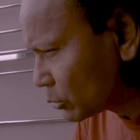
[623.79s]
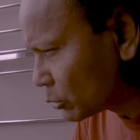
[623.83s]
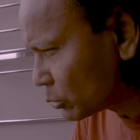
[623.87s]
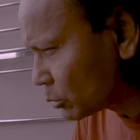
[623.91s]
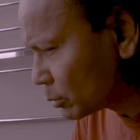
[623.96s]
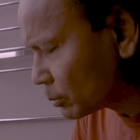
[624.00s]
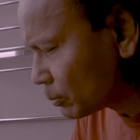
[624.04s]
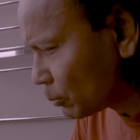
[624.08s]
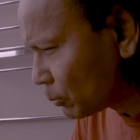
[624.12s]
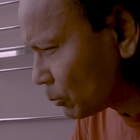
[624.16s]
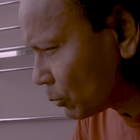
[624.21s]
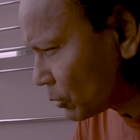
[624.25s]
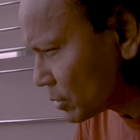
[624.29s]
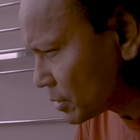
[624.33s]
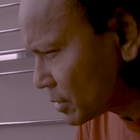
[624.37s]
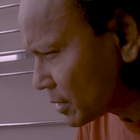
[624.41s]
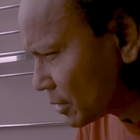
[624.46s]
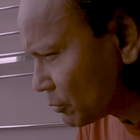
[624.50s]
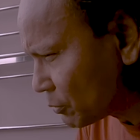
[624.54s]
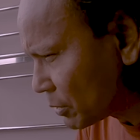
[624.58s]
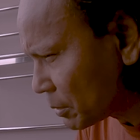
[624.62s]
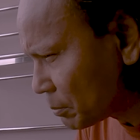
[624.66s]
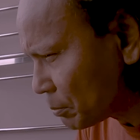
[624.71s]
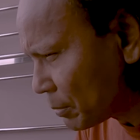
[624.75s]

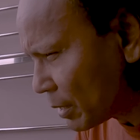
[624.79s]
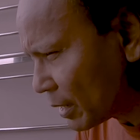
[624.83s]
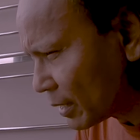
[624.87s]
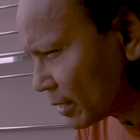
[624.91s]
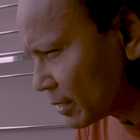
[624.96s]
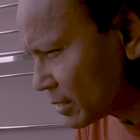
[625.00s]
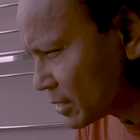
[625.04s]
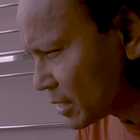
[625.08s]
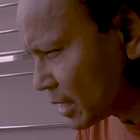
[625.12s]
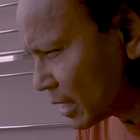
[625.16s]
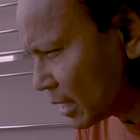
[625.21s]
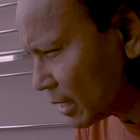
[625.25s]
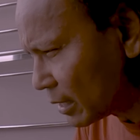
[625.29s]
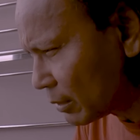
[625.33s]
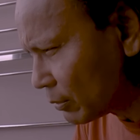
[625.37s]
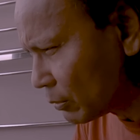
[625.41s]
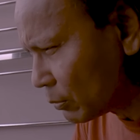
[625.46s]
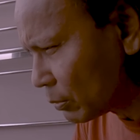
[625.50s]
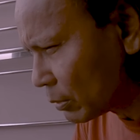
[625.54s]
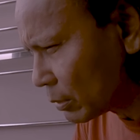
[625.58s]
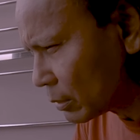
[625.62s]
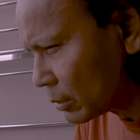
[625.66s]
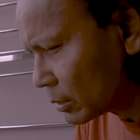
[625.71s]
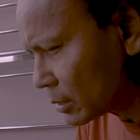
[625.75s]
2.7 by
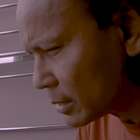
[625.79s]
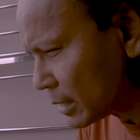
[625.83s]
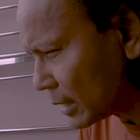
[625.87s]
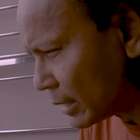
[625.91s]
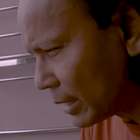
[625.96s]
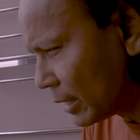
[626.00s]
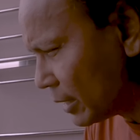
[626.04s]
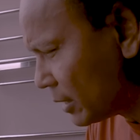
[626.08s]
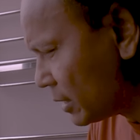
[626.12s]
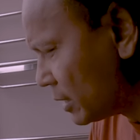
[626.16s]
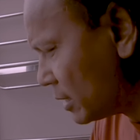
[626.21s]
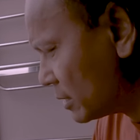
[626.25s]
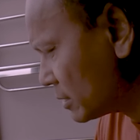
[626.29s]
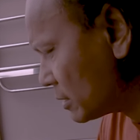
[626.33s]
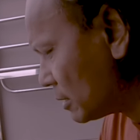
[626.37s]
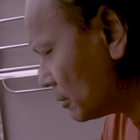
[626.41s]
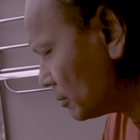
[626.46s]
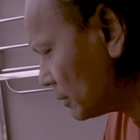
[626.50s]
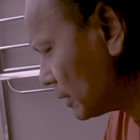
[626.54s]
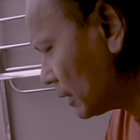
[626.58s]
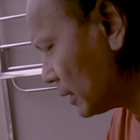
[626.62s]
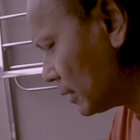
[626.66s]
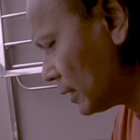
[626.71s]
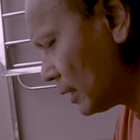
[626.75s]
1080 or
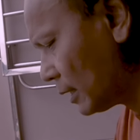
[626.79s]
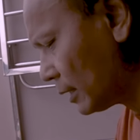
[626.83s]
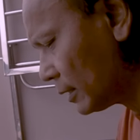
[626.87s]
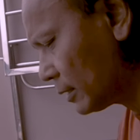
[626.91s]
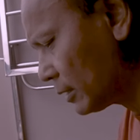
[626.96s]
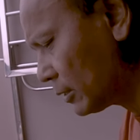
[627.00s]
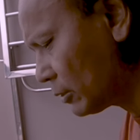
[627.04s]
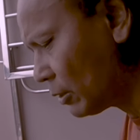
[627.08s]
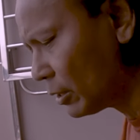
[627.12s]
something like that.